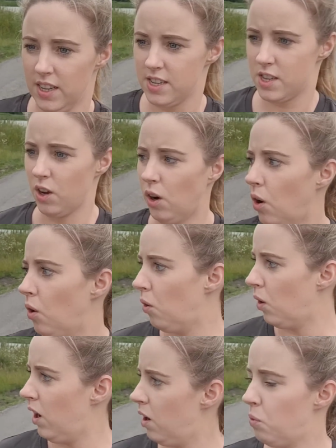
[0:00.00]

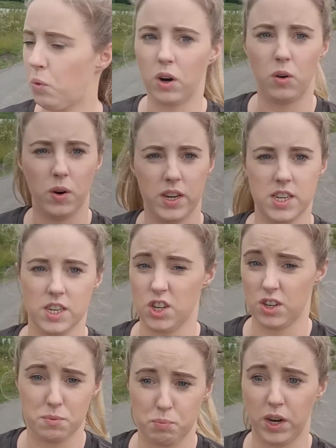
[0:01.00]
So we're going to
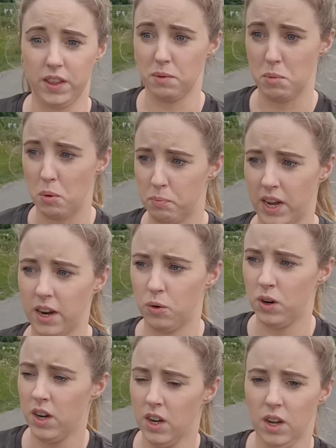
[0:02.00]
just bring them up
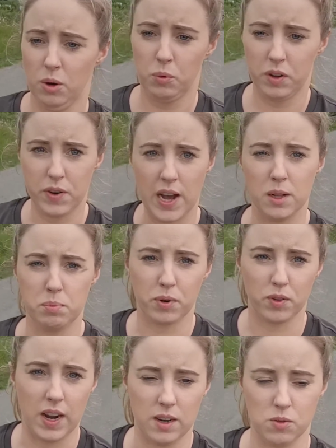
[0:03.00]
now. We've help
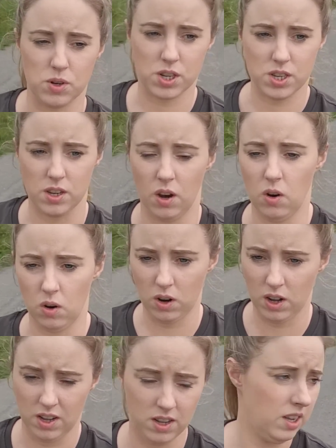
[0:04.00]
around, so
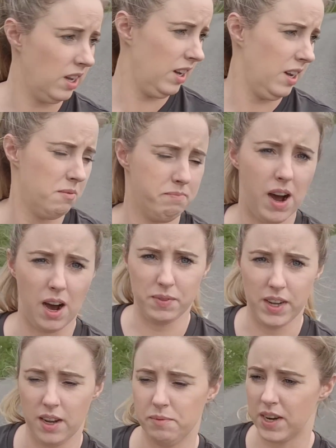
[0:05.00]

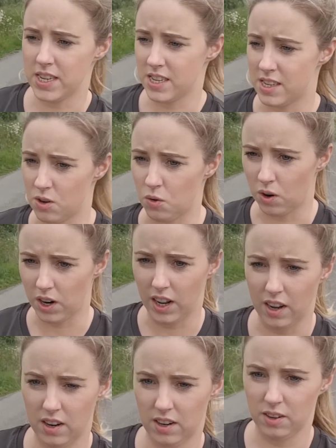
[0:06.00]
Mom and my sister
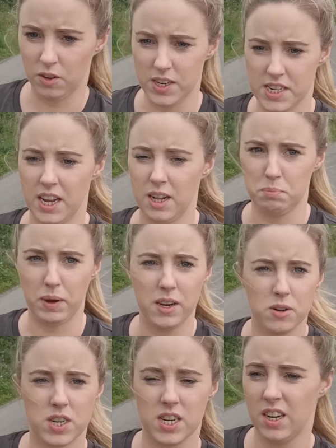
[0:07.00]
Orla are going to help
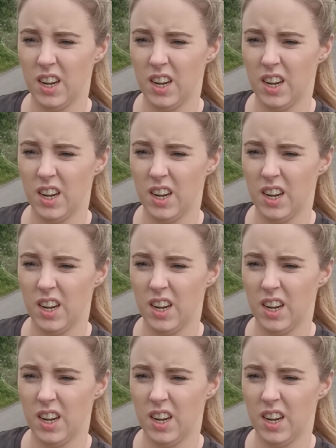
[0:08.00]
out.